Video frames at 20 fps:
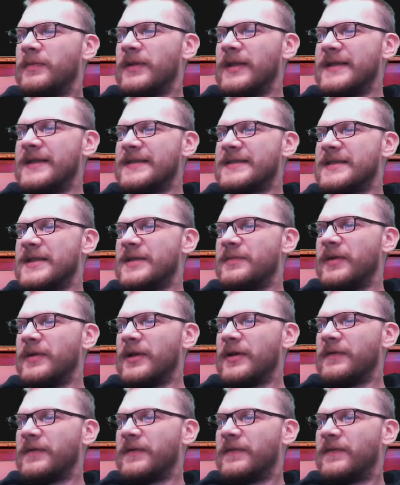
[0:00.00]
please see
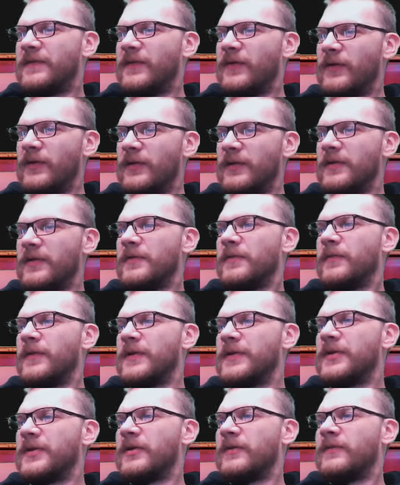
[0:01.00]
below the full
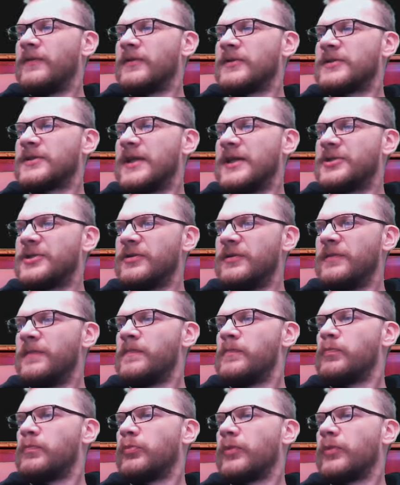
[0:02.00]
winter of woe schedule